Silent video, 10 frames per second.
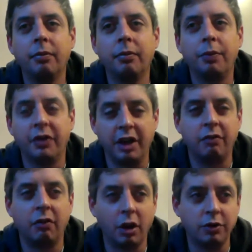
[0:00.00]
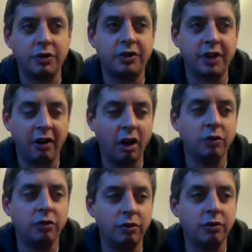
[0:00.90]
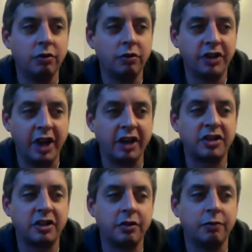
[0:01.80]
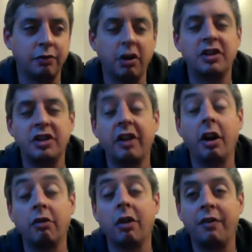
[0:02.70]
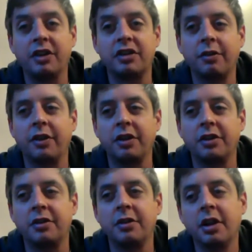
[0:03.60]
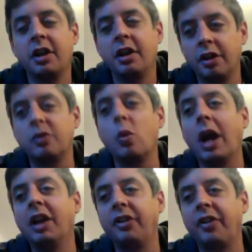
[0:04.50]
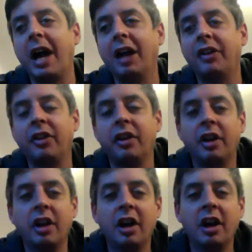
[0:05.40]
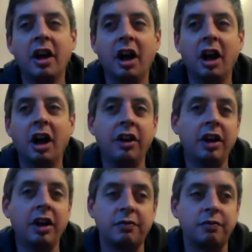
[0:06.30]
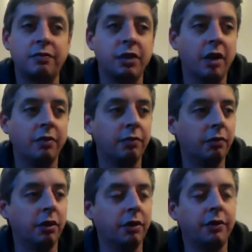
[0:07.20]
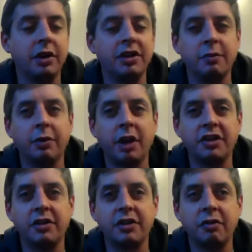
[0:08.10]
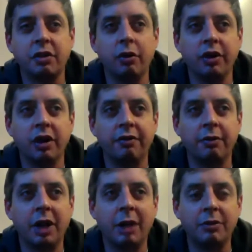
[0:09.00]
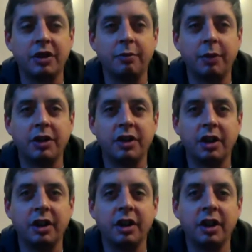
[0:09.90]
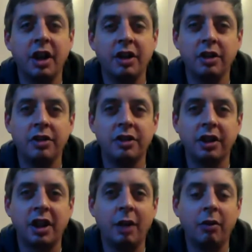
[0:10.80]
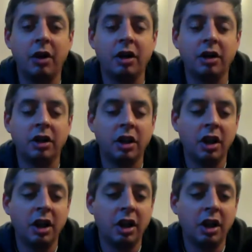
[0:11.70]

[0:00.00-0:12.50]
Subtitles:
but then wrote their own text and created their own graphics and things as well as that. And they just, it was a very simple case of just recording it from a laptop, basically, using the camera.